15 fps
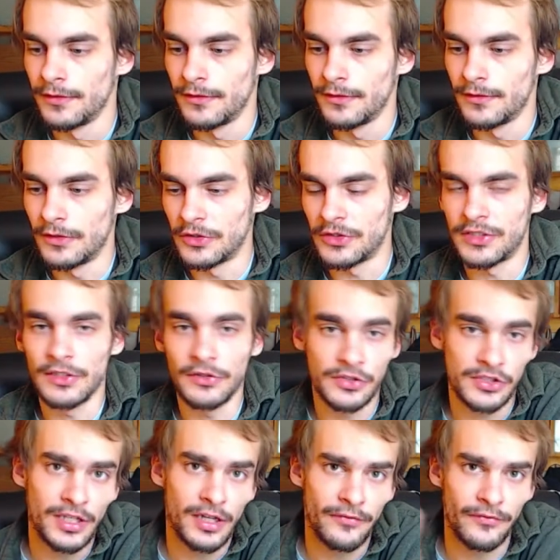there's still
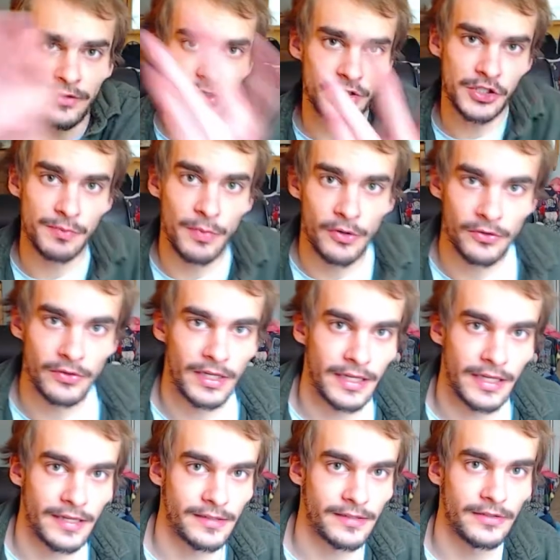stuff in the smoke that
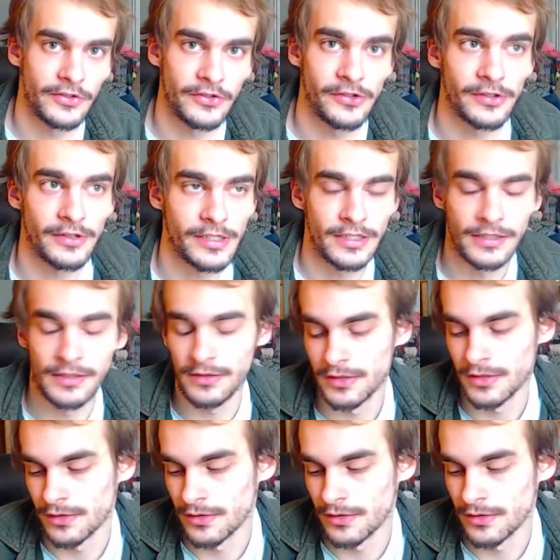gets into your lungs.